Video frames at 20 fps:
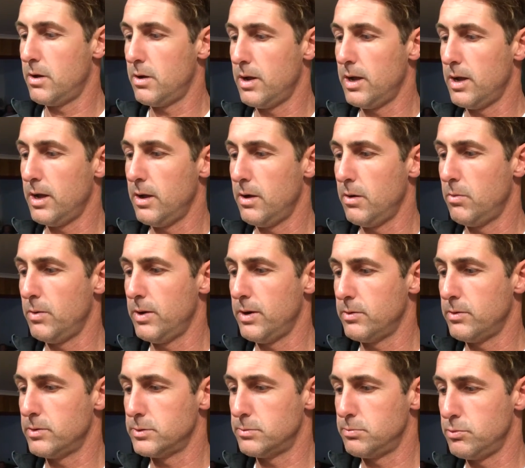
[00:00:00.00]
when
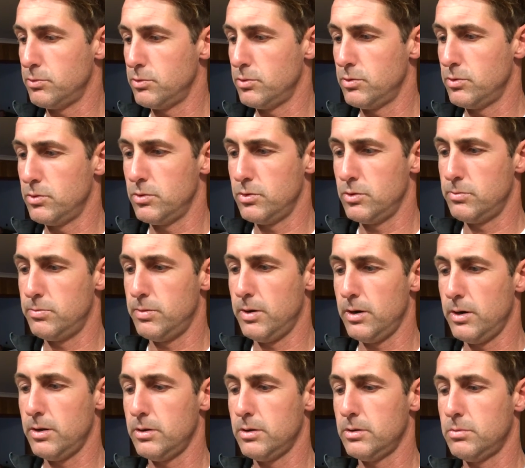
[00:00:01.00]
it was brewed,
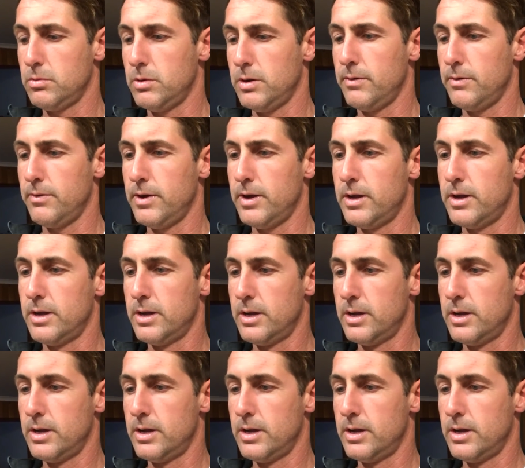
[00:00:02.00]
bottled, whatever.